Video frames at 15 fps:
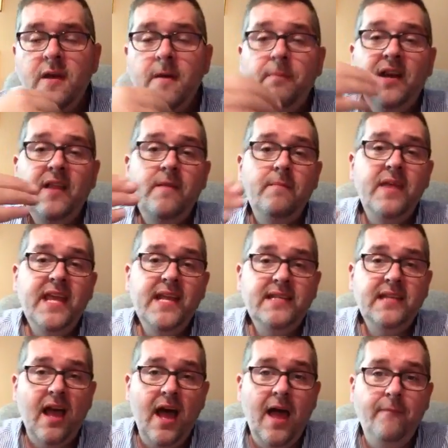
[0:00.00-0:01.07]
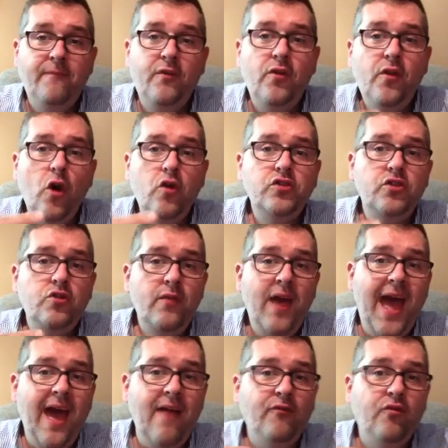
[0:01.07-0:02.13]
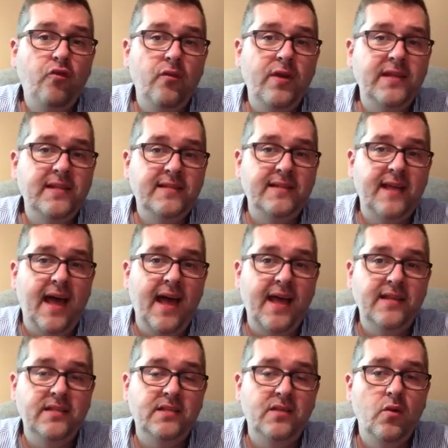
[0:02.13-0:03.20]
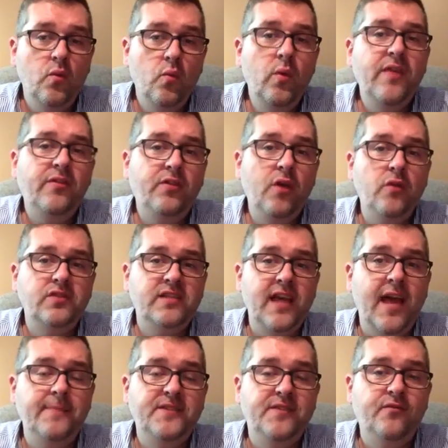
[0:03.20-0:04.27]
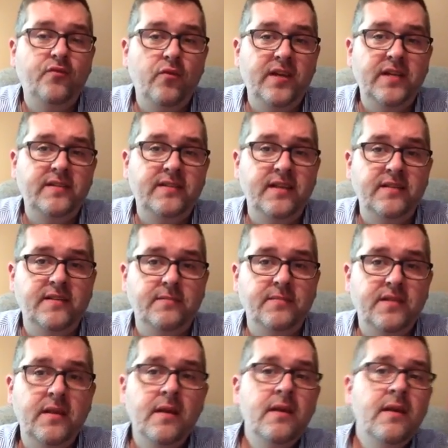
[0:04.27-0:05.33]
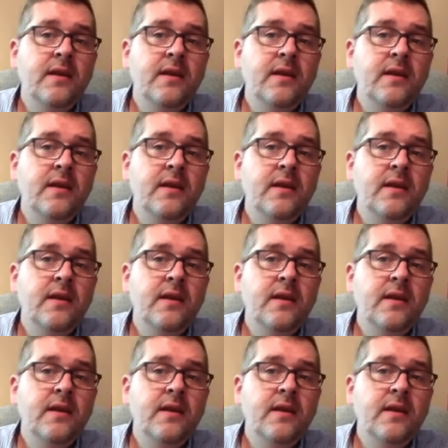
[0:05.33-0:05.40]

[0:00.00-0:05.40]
But in the meantime, for those who have criticized with those types of criticisms,